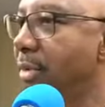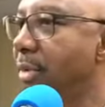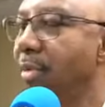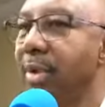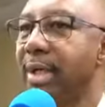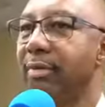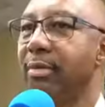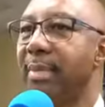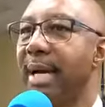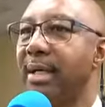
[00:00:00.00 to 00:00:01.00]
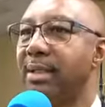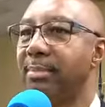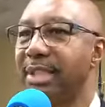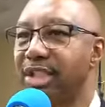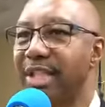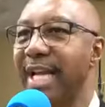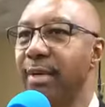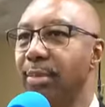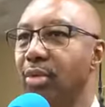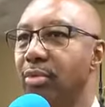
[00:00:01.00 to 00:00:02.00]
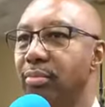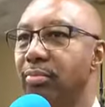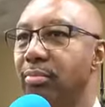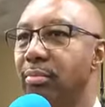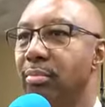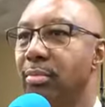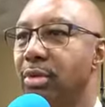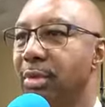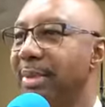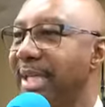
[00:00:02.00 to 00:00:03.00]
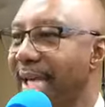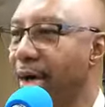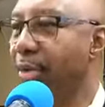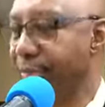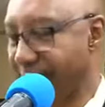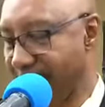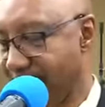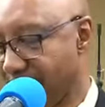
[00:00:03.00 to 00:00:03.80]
We want everybody to be stable, to be healthy,